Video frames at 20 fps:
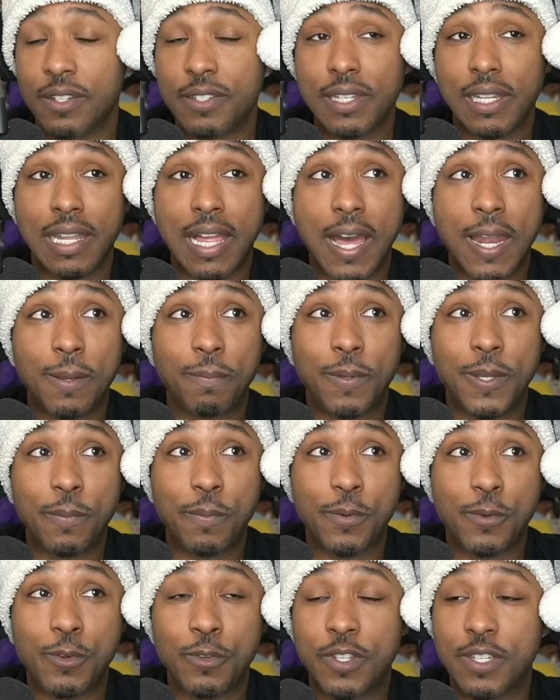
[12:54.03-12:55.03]
There's a lot of
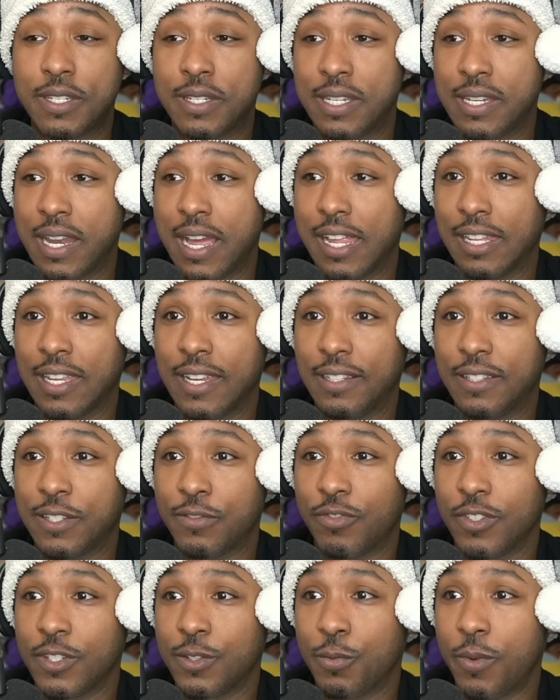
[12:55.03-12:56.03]
people who just did not like
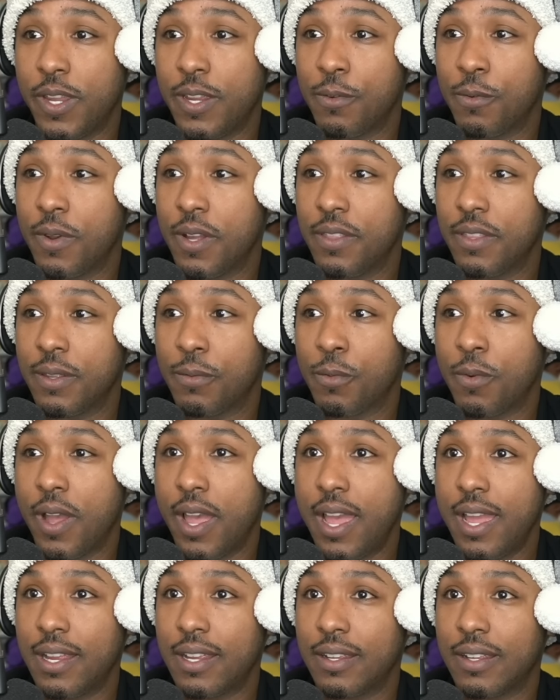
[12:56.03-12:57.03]
this retweet. What in the
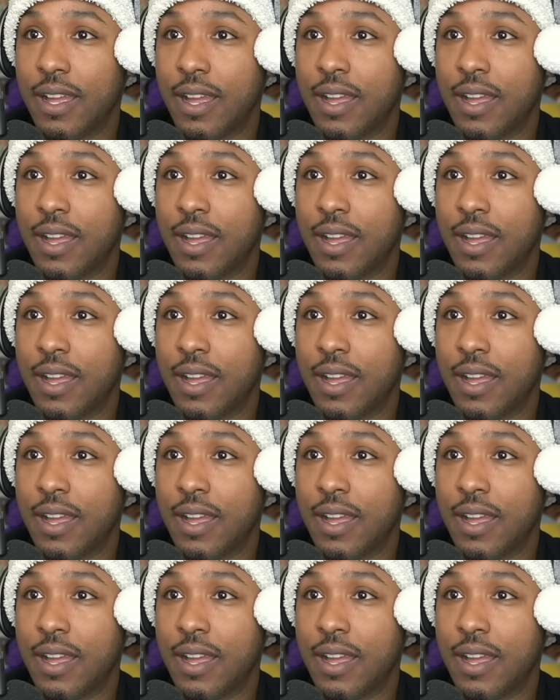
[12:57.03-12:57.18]
what?